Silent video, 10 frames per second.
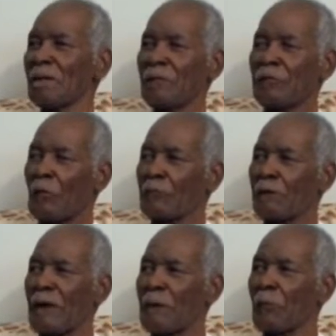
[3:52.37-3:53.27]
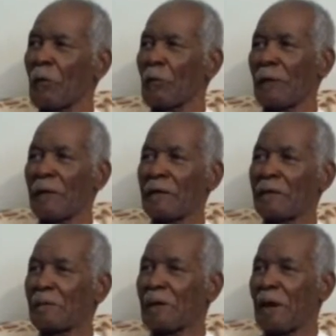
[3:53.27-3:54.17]
drove to the airport with it and
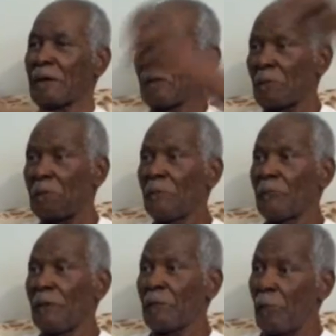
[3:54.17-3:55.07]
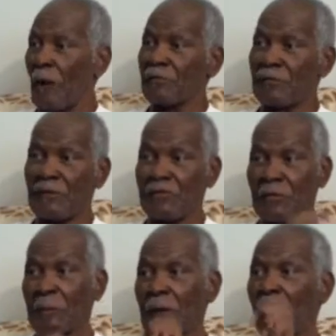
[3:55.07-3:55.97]
had it in a big box and they shipped
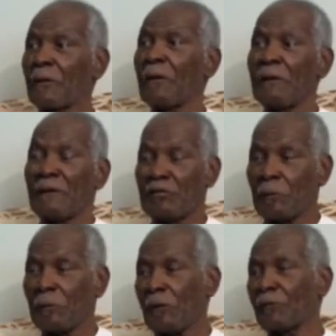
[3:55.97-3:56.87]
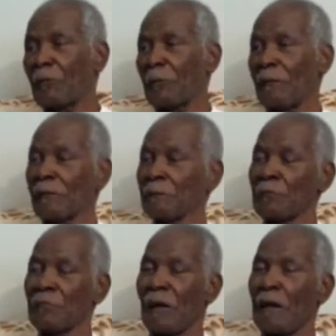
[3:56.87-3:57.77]
Mhm. it mm-hmm. out. They shipped it out for me.
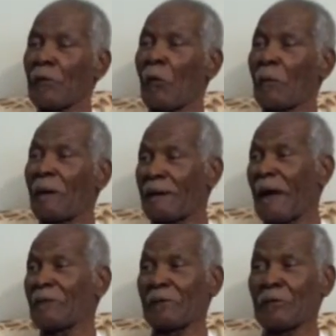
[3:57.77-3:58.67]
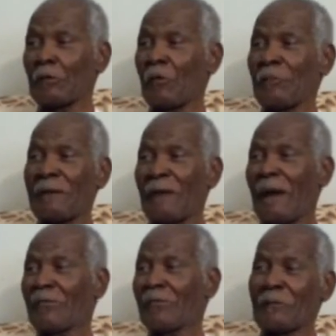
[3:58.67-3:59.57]
Yeah. And all my knives, they took all my
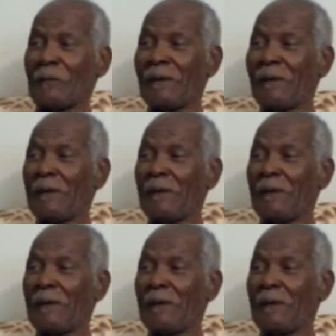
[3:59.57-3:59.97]
knives with me.